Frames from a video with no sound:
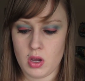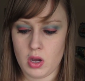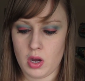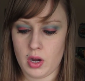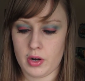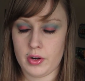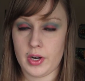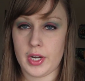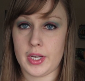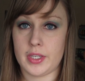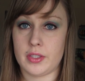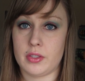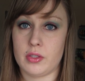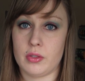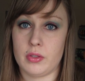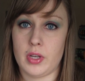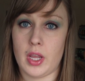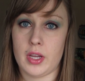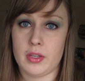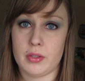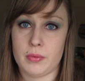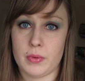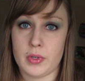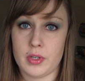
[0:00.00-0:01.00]
Alright, so
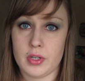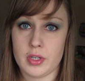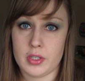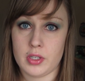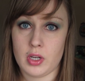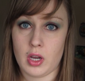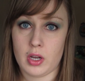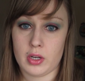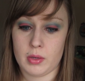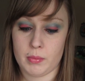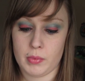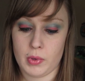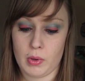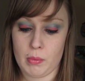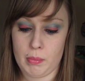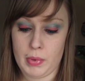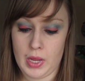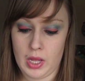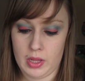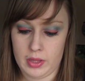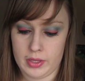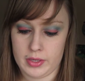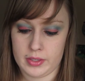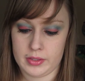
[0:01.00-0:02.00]
next we're going to talk about
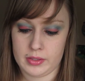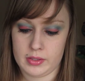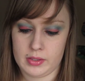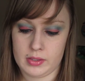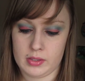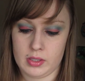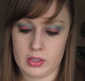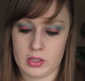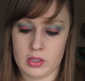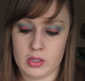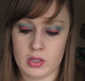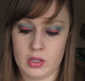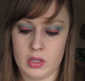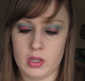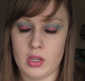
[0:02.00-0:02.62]
pellets.